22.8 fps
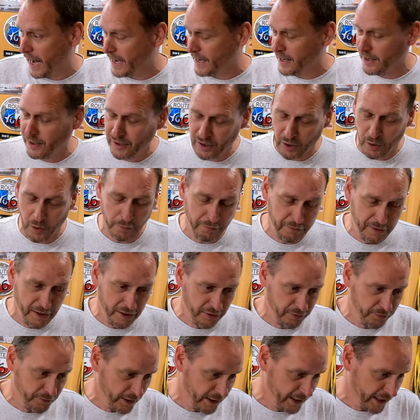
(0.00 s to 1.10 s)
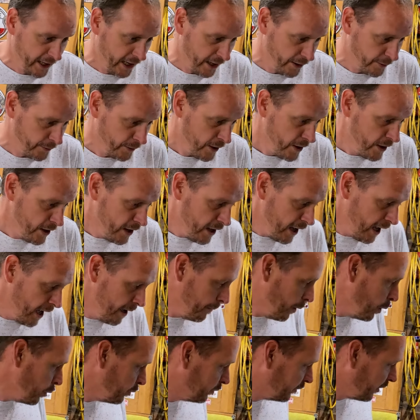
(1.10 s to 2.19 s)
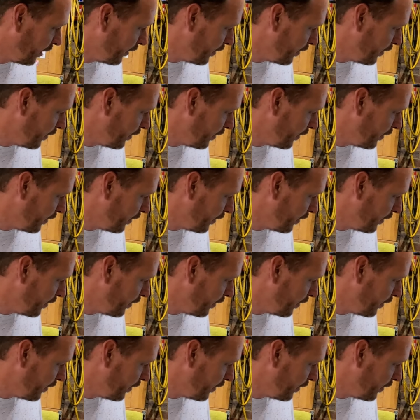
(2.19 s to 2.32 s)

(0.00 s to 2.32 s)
end of this video. Also,